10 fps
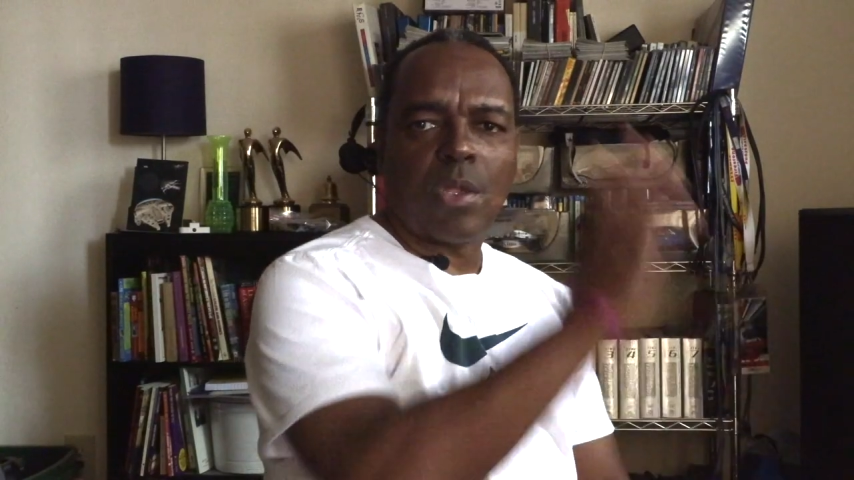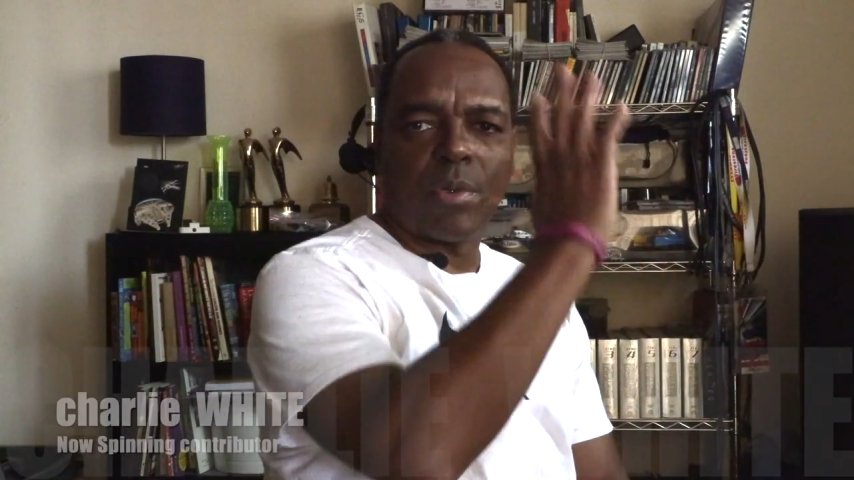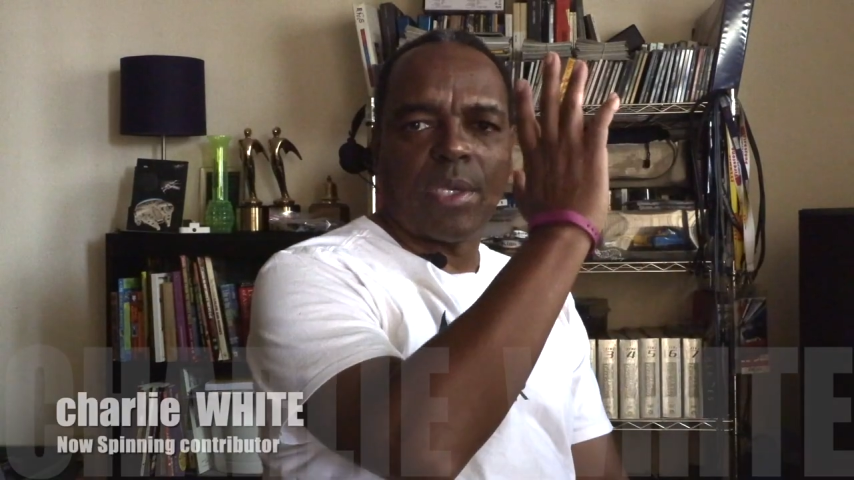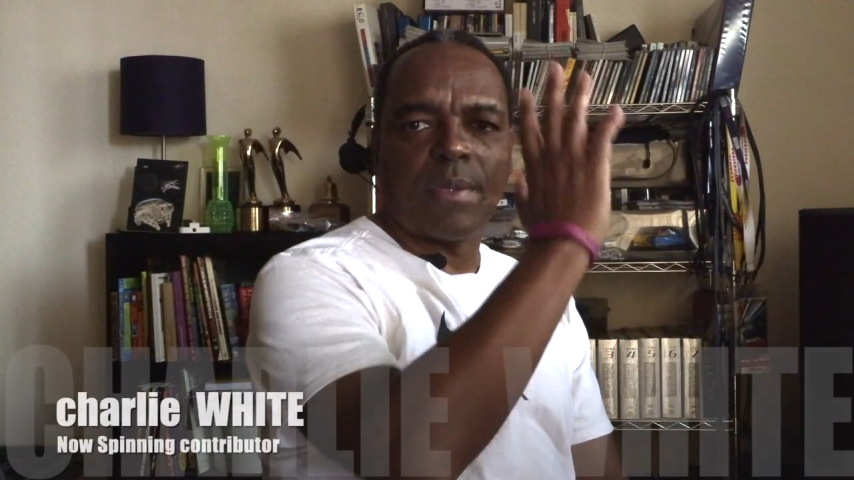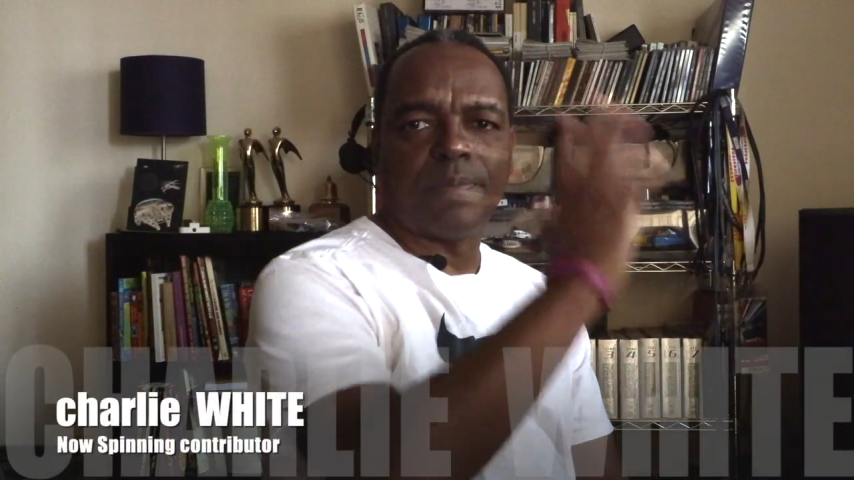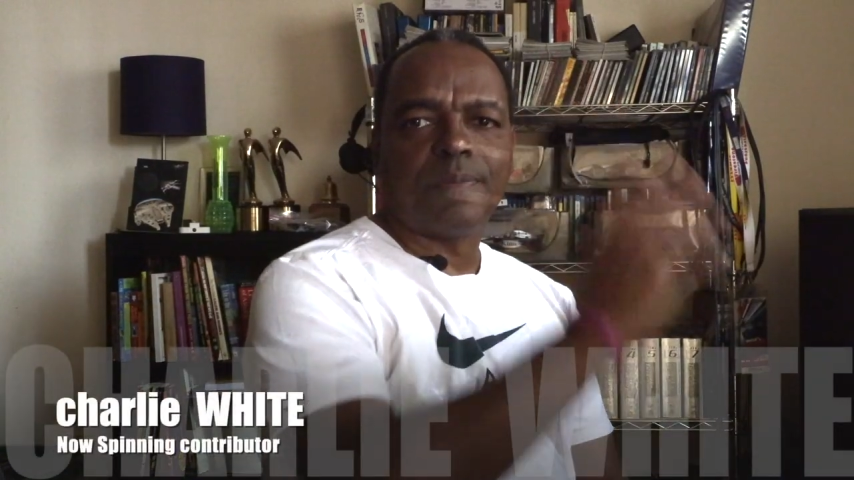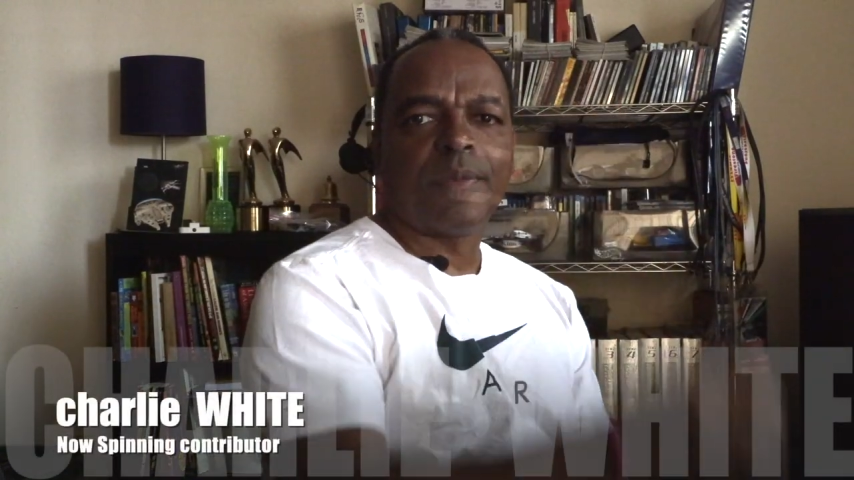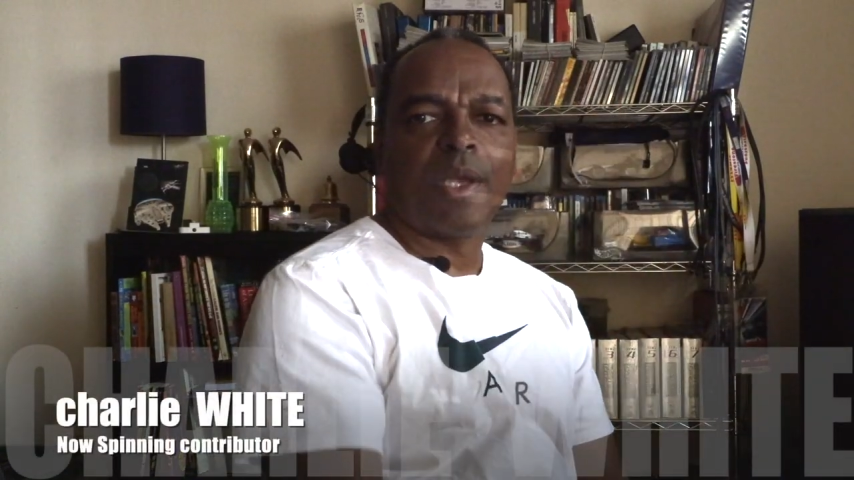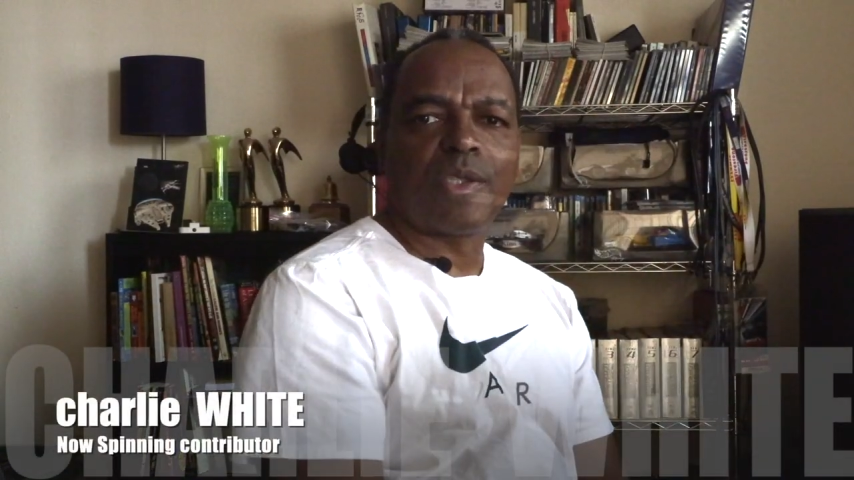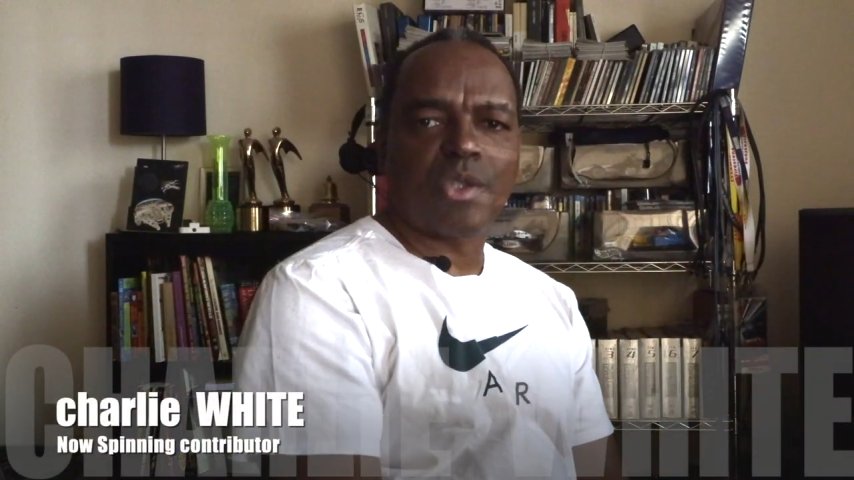again,
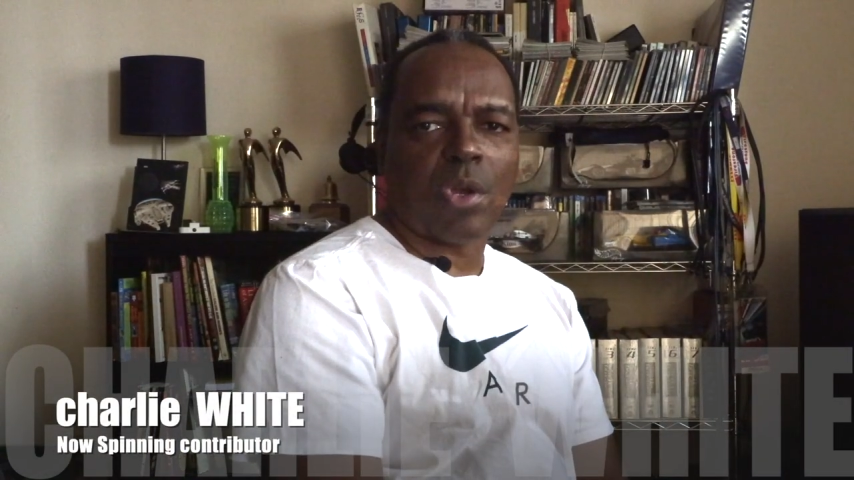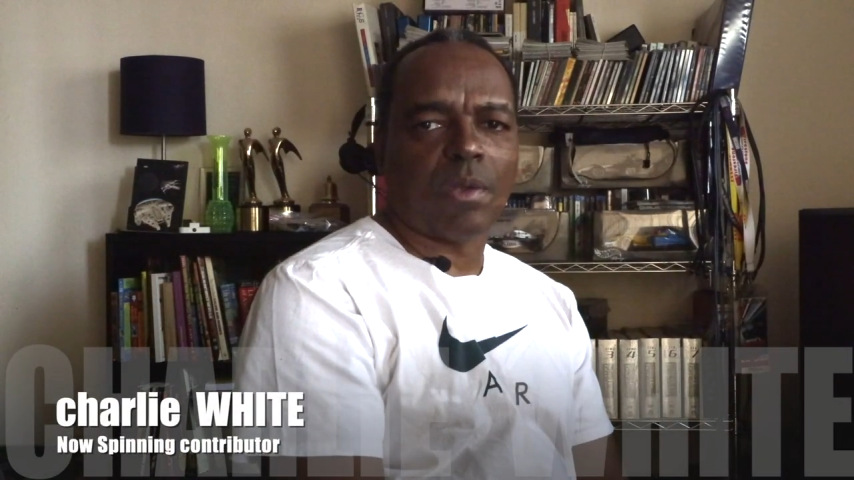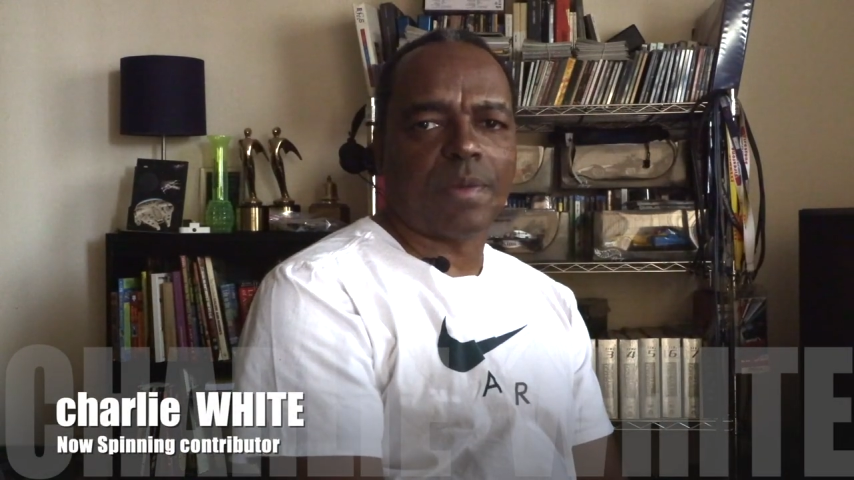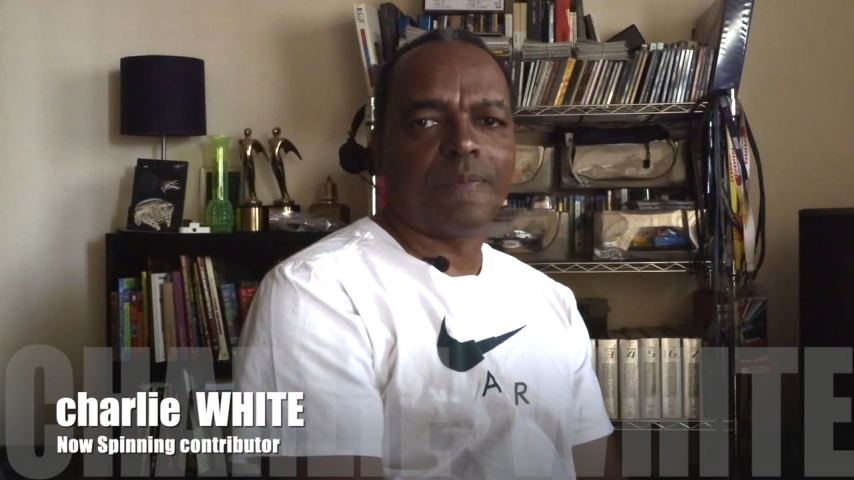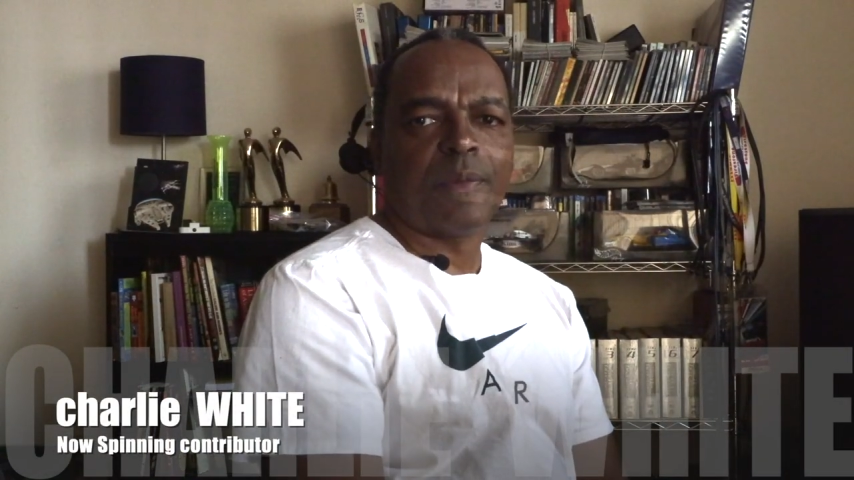it's Charlie,